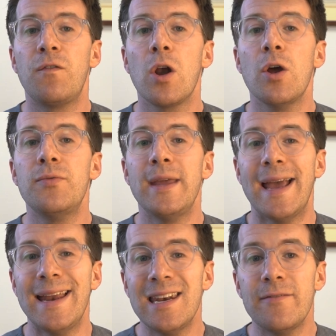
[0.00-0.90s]
follow the
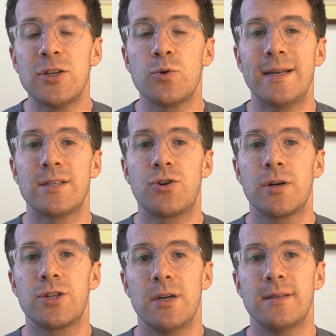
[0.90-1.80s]
individual
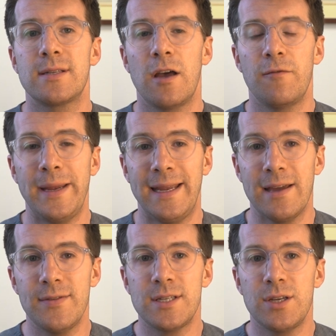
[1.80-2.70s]
instructions that have been
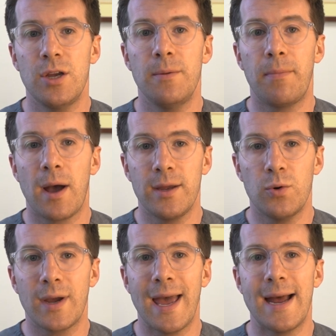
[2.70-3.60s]
given to you by
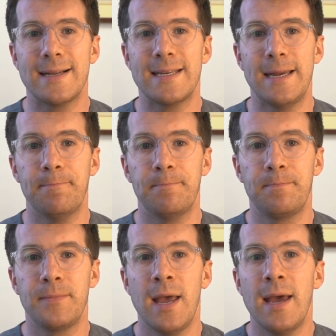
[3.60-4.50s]
your care team.
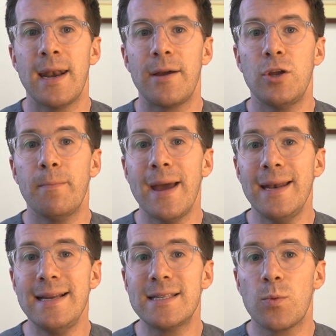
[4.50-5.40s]
Now, you may
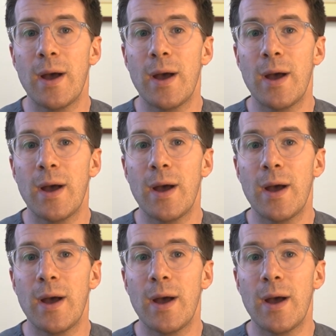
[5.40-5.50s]
need to